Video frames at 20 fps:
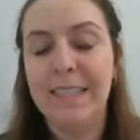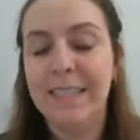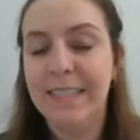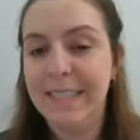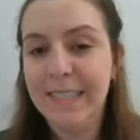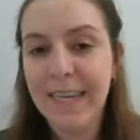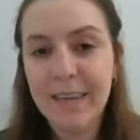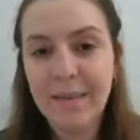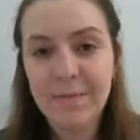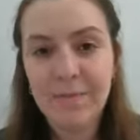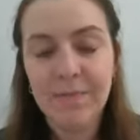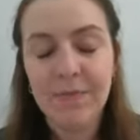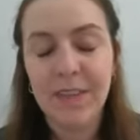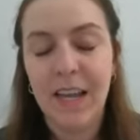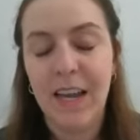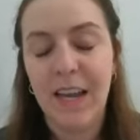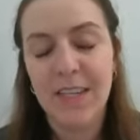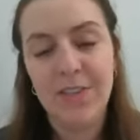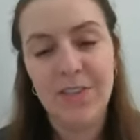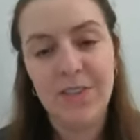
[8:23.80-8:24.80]
yeah,
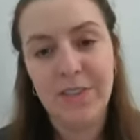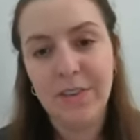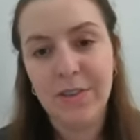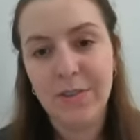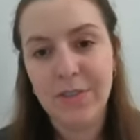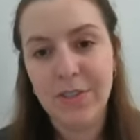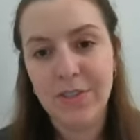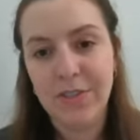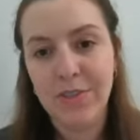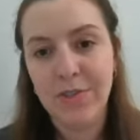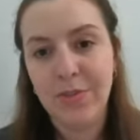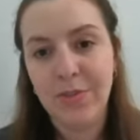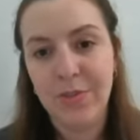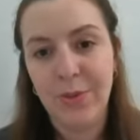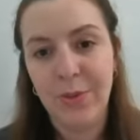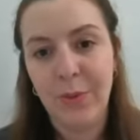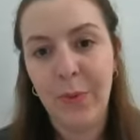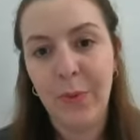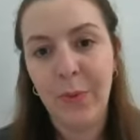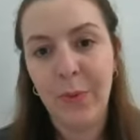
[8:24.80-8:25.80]
I just encourage you
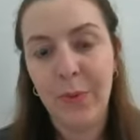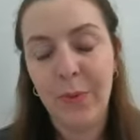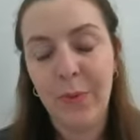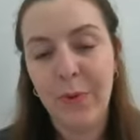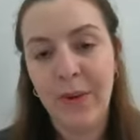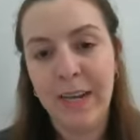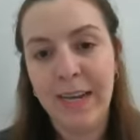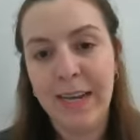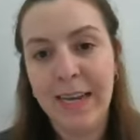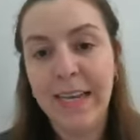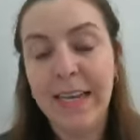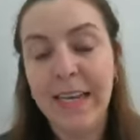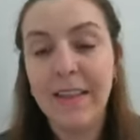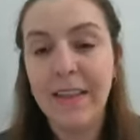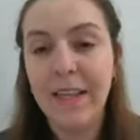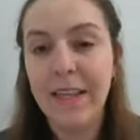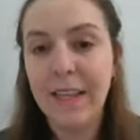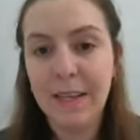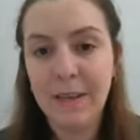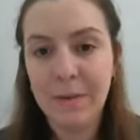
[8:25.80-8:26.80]
to click
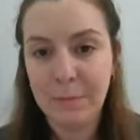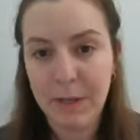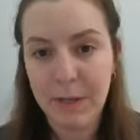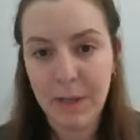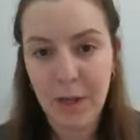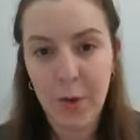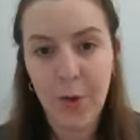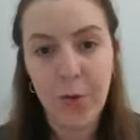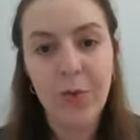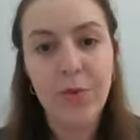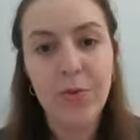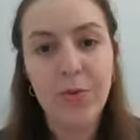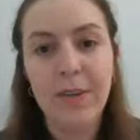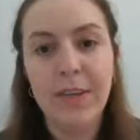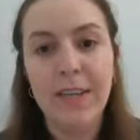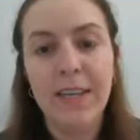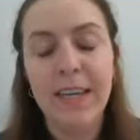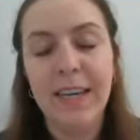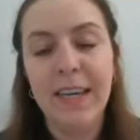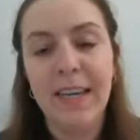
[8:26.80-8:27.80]
the link below
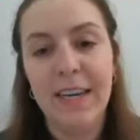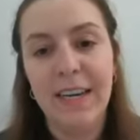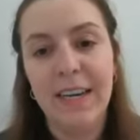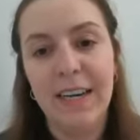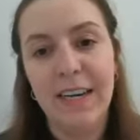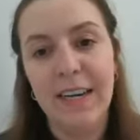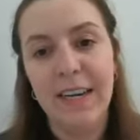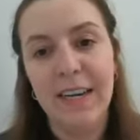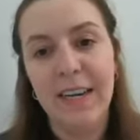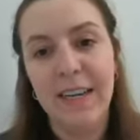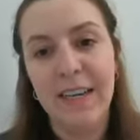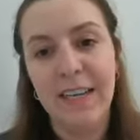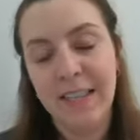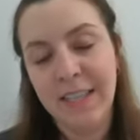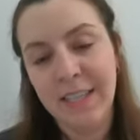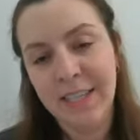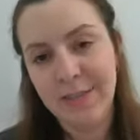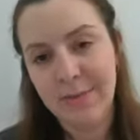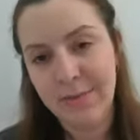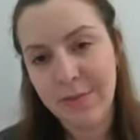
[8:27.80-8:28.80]
uh, in
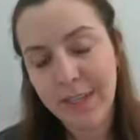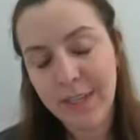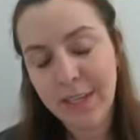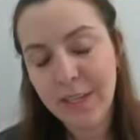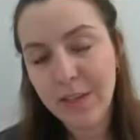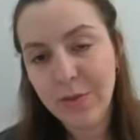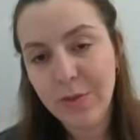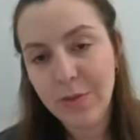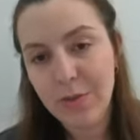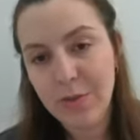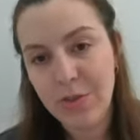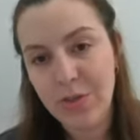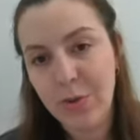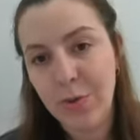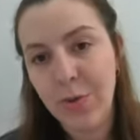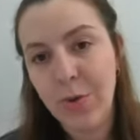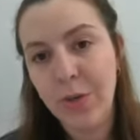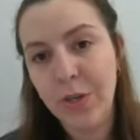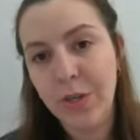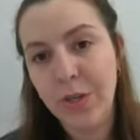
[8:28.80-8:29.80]
this video
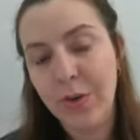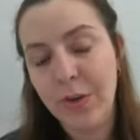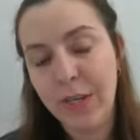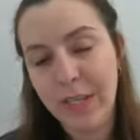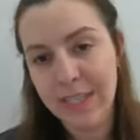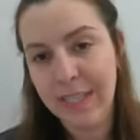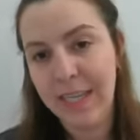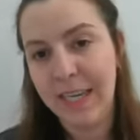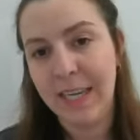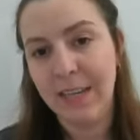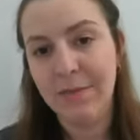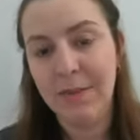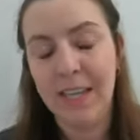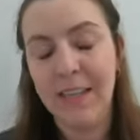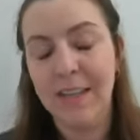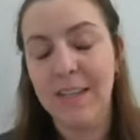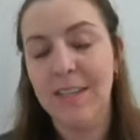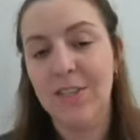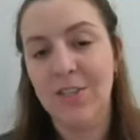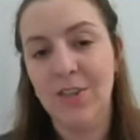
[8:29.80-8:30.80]
so you can take
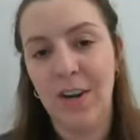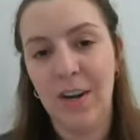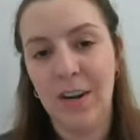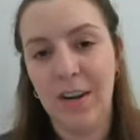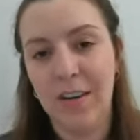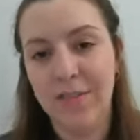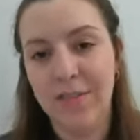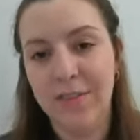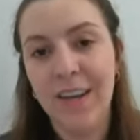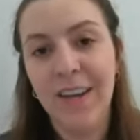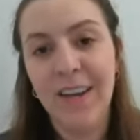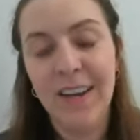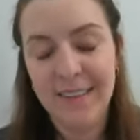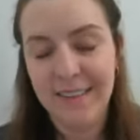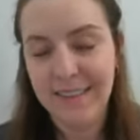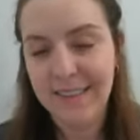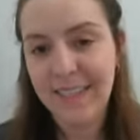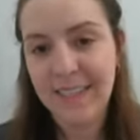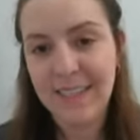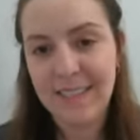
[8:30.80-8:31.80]
advantage of
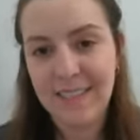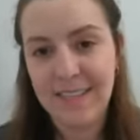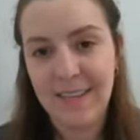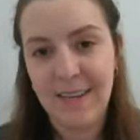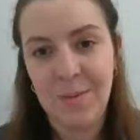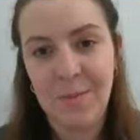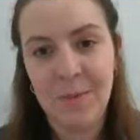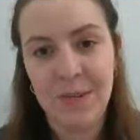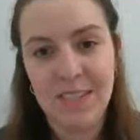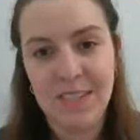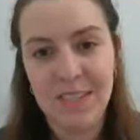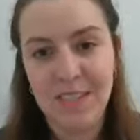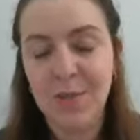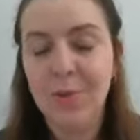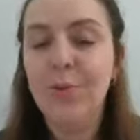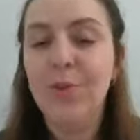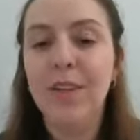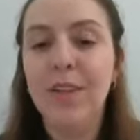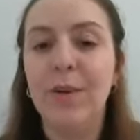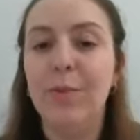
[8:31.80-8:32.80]
this amazing
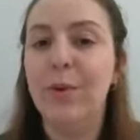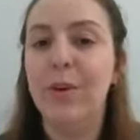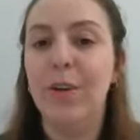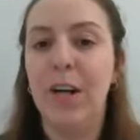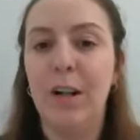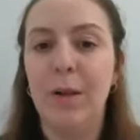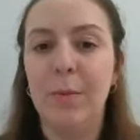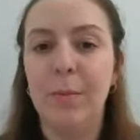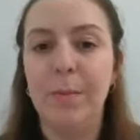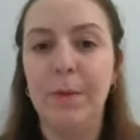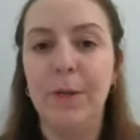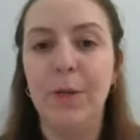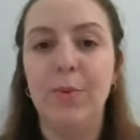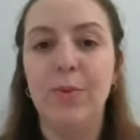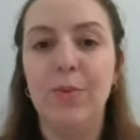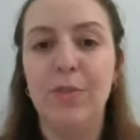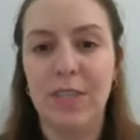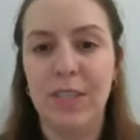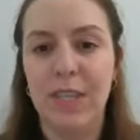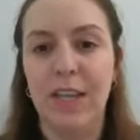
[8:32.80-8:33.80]
tool that will help you
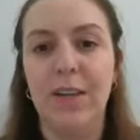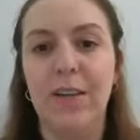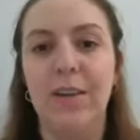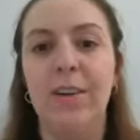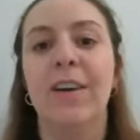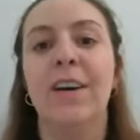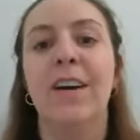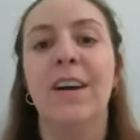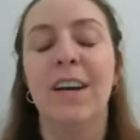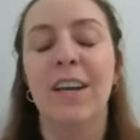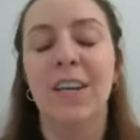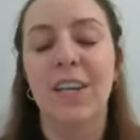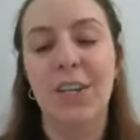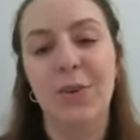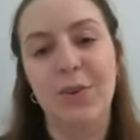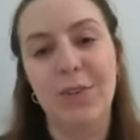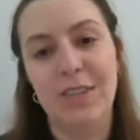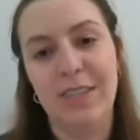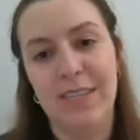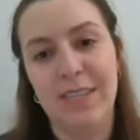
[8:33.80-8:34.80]
scale
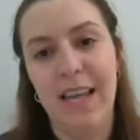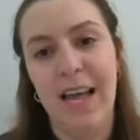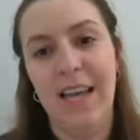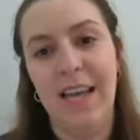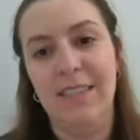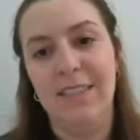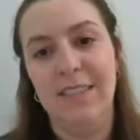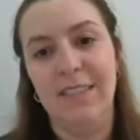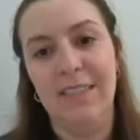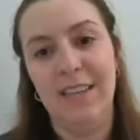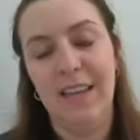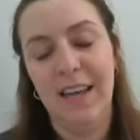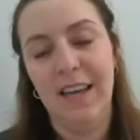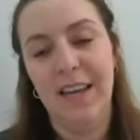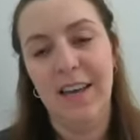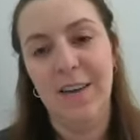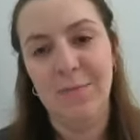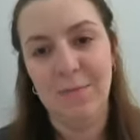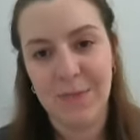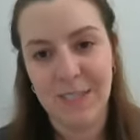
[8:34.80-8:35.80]
your SaaS
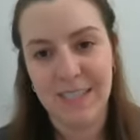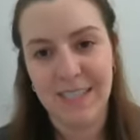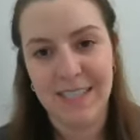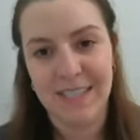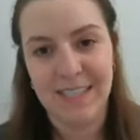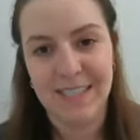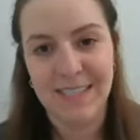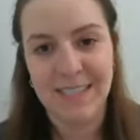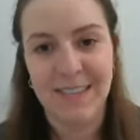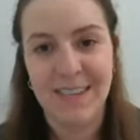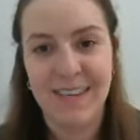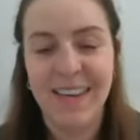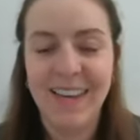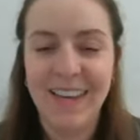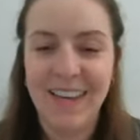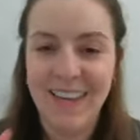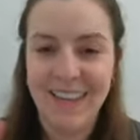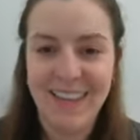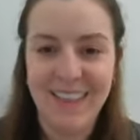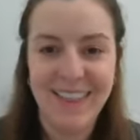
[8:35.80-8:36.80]
uh, business.
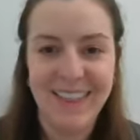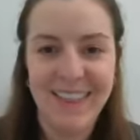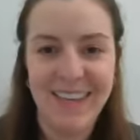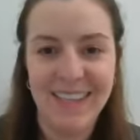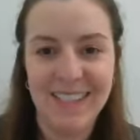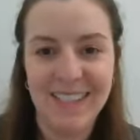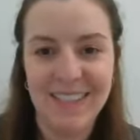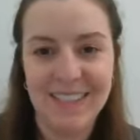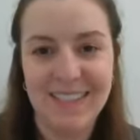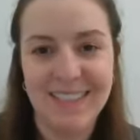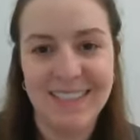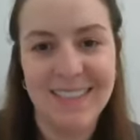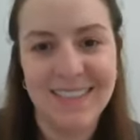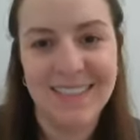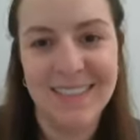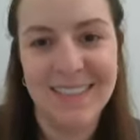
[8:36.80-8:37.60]
Thanks.